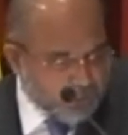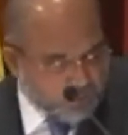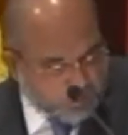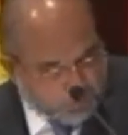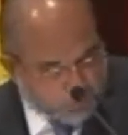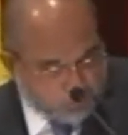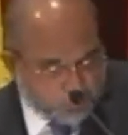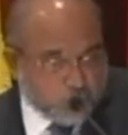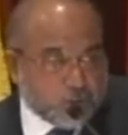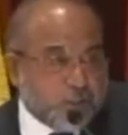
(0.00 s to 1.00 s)
clear
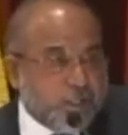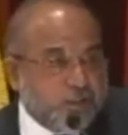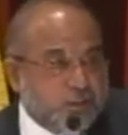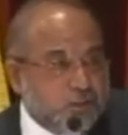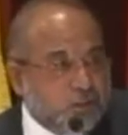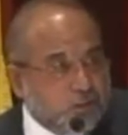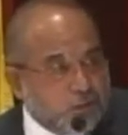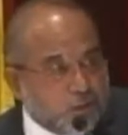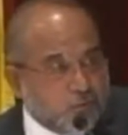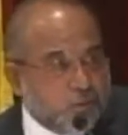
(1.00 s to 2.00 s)
bottlenecks,
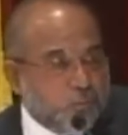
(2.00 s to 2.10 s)
resolve the